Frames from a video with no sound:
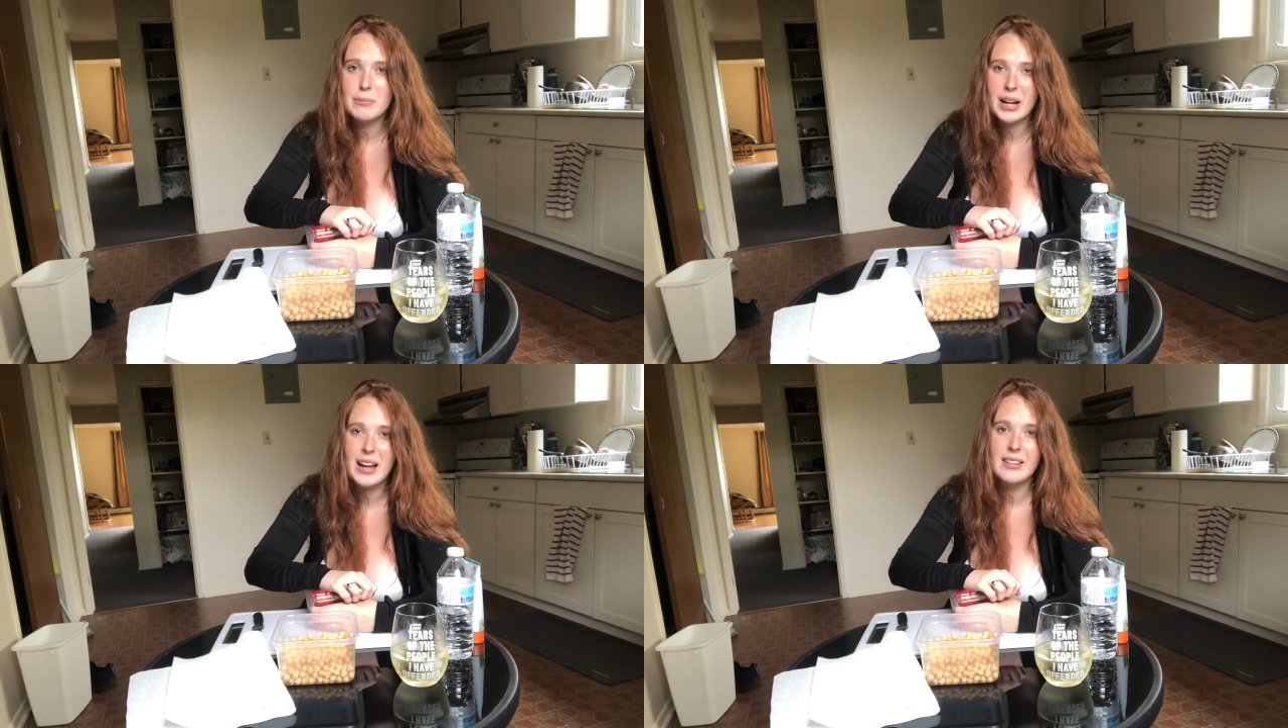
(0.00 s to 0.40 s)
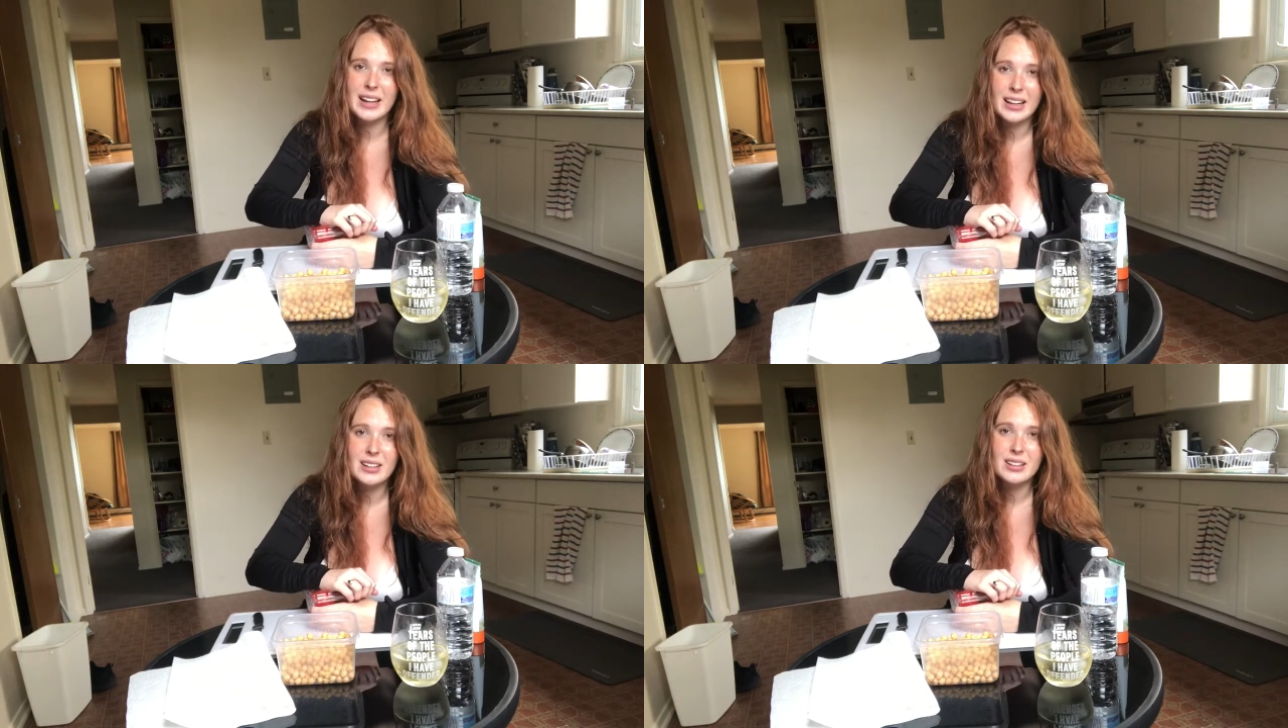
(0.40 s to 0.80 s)
but I
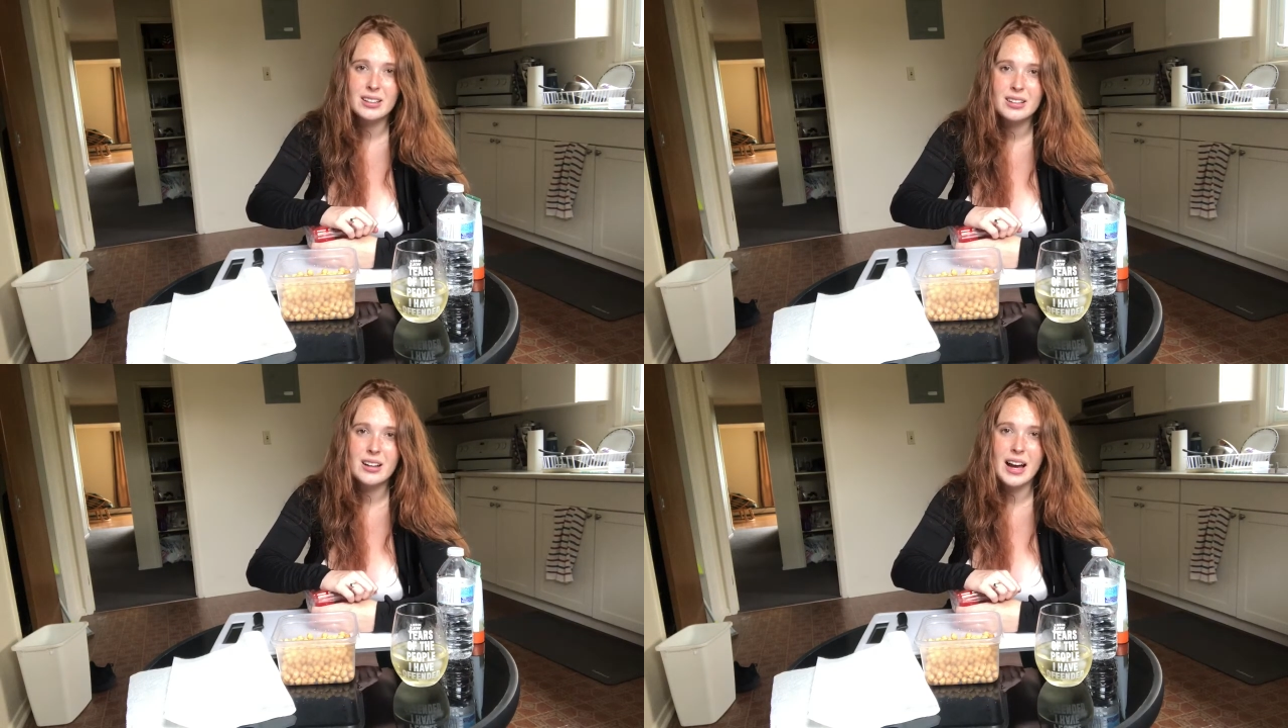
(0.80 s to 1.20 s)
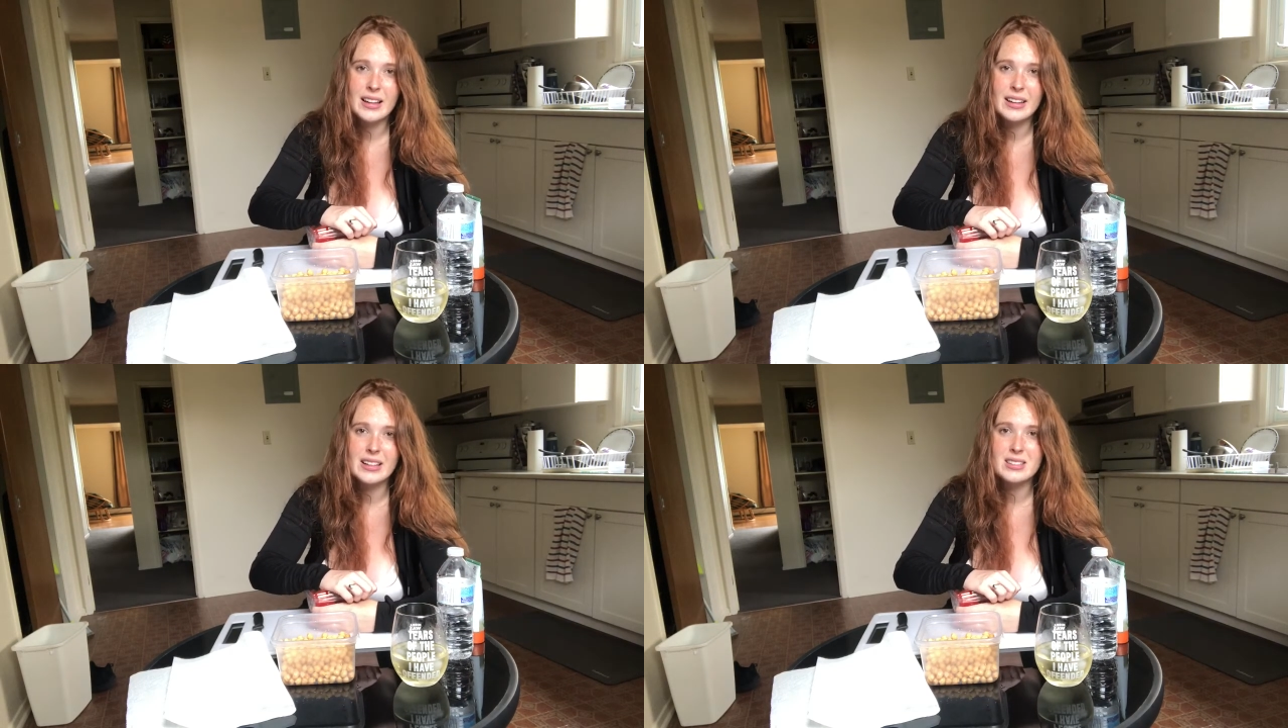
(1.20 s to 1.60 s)
like
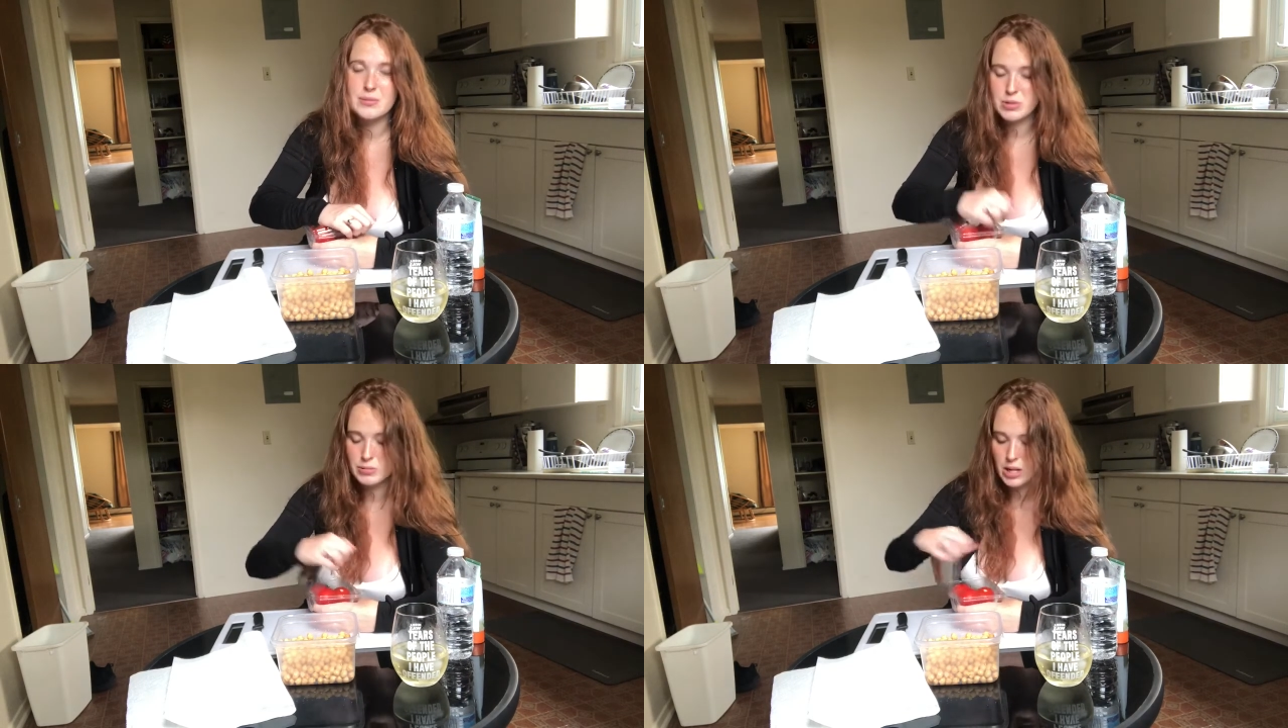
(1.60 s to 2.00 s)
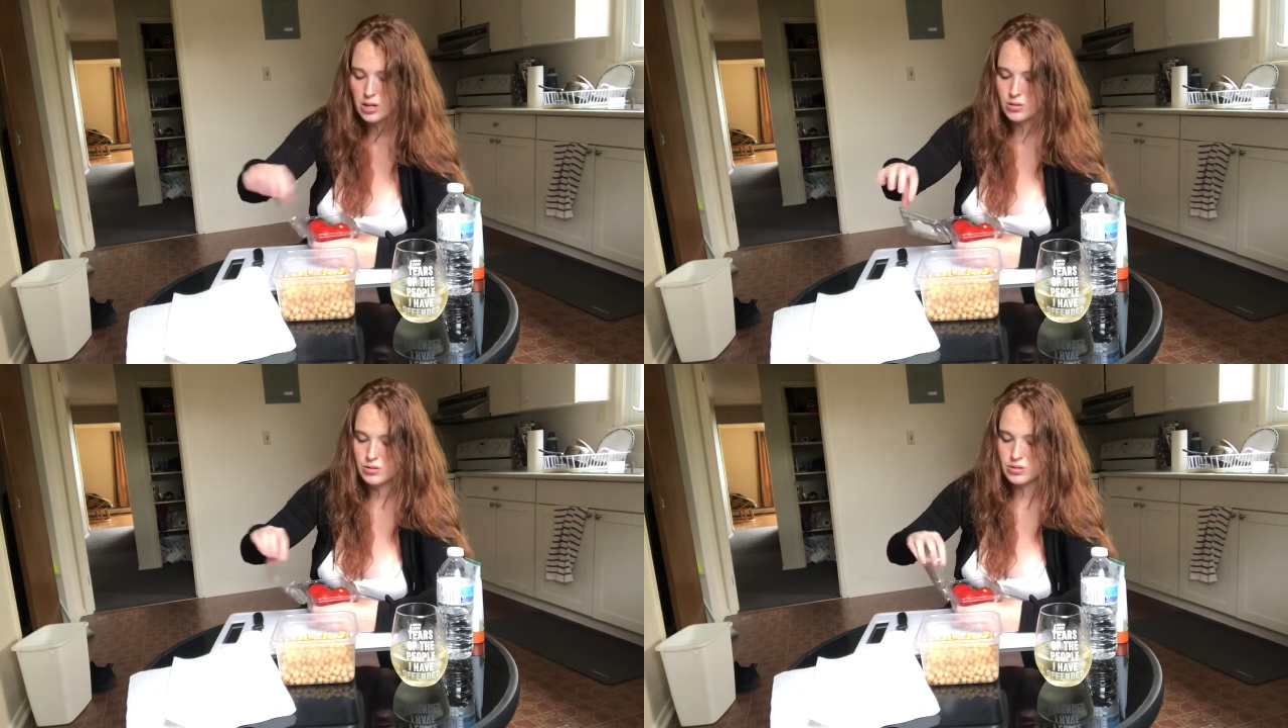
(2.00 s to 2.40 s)
I like some
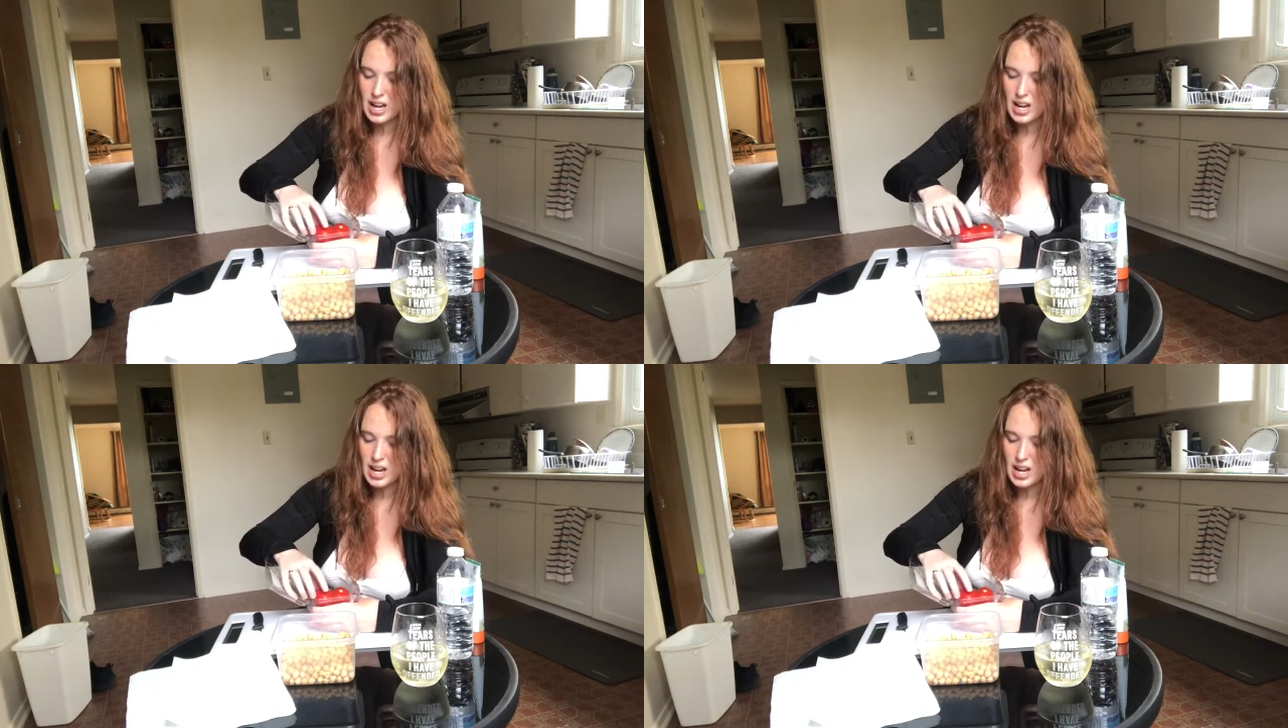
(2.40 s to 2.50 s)
tomatoes.